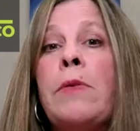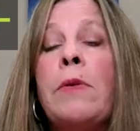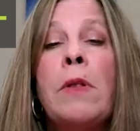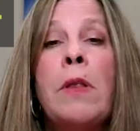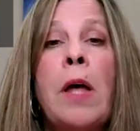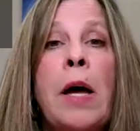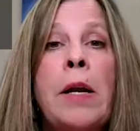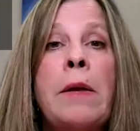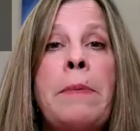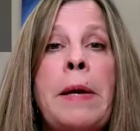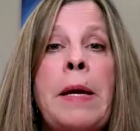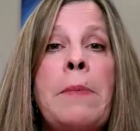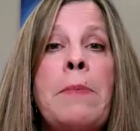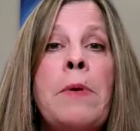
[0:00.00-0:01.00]
it's a lot
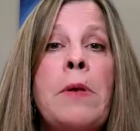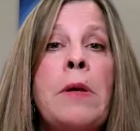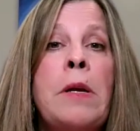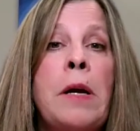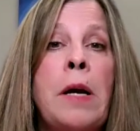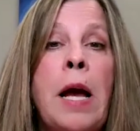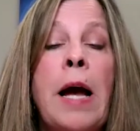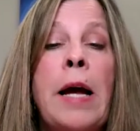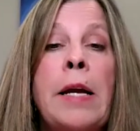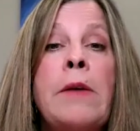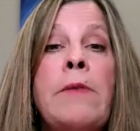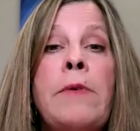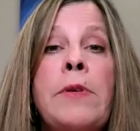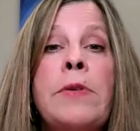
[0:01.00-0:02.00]
of people in a
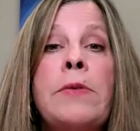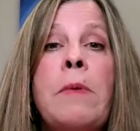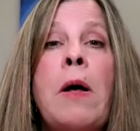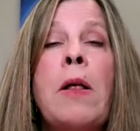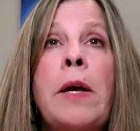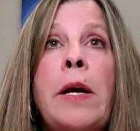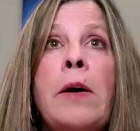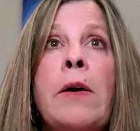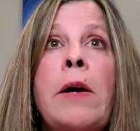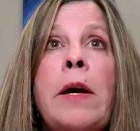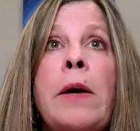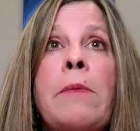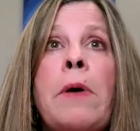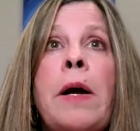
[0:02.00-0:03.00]
kind of a small
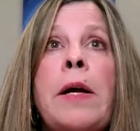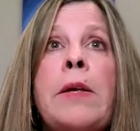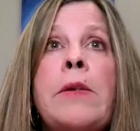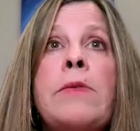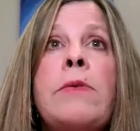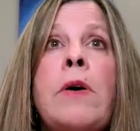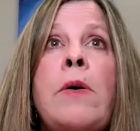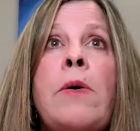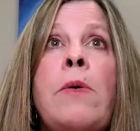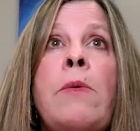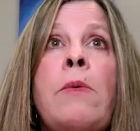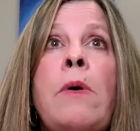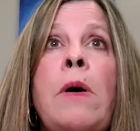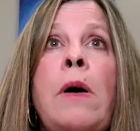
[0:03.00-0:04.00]
area, right?
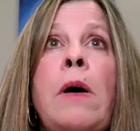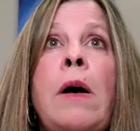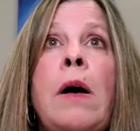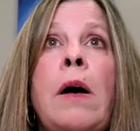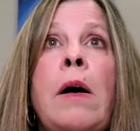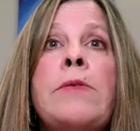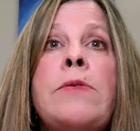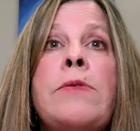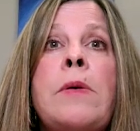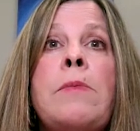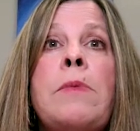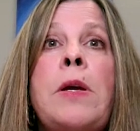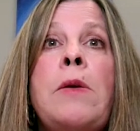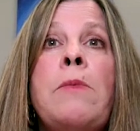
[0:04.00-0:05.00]
So that's
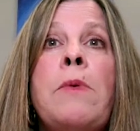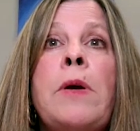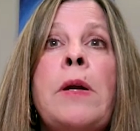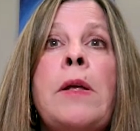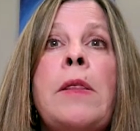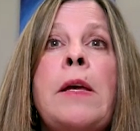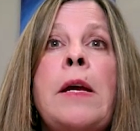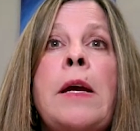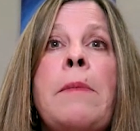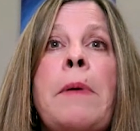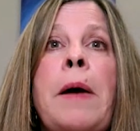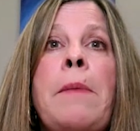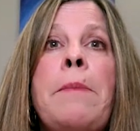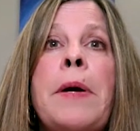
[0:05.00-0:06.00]
something you want to think
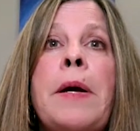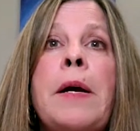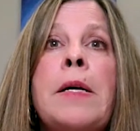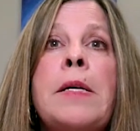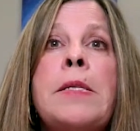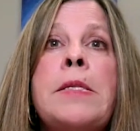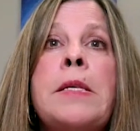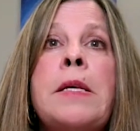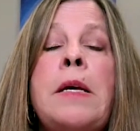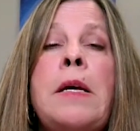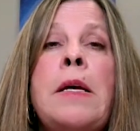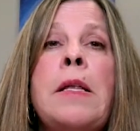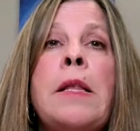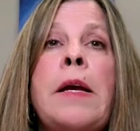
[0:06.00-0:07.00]
about, because
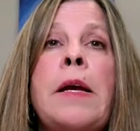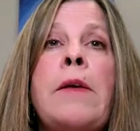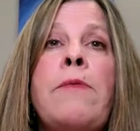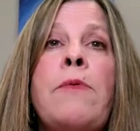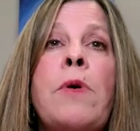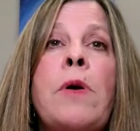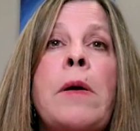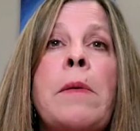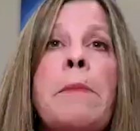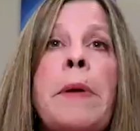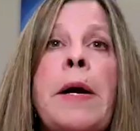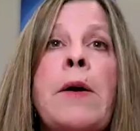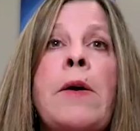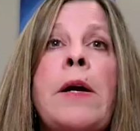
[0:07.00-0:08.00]
like if we're
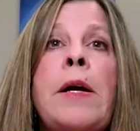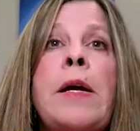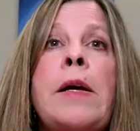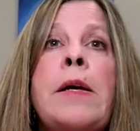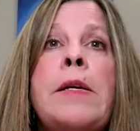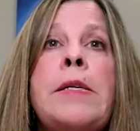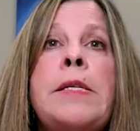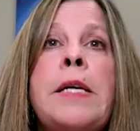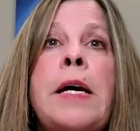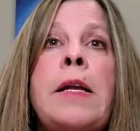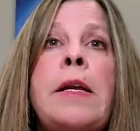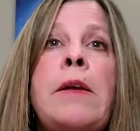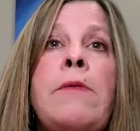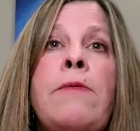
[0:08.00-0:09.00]
comparing
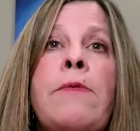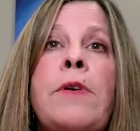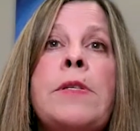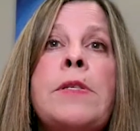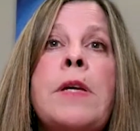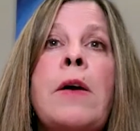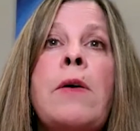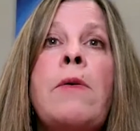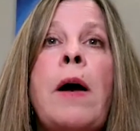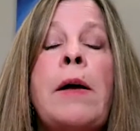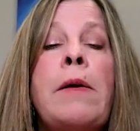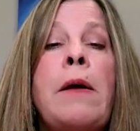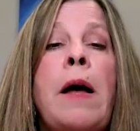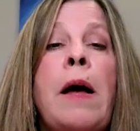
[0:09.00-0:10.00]
Denton and Frisco,
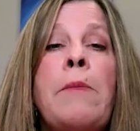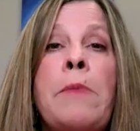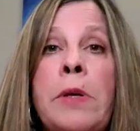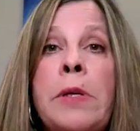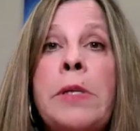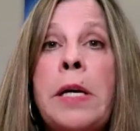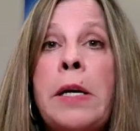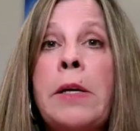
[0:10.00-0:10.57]
I will